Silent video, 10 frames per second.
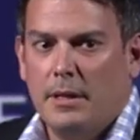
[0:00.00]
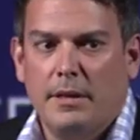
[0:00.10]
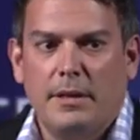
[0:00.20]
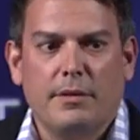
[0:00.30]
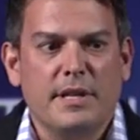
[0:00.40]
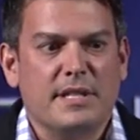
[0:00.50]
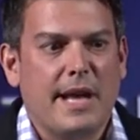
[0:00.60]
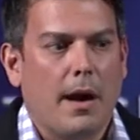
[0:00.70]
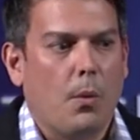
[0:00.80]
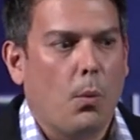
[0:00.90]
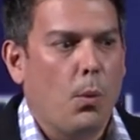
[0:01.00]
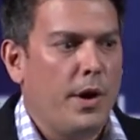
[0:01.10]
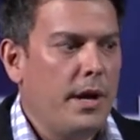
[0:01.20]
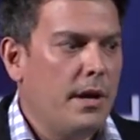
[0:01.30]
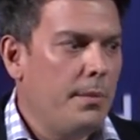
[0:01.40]
There is not
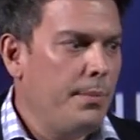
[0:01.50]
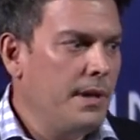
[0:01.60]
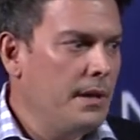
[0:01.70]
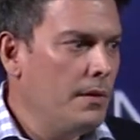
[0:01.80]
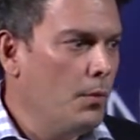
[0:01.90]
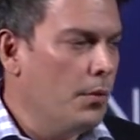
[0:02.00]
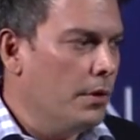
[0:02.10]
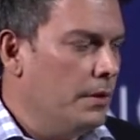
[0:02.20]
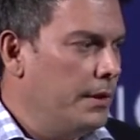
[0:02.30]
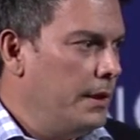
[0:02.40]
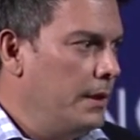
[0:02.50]
one company in the world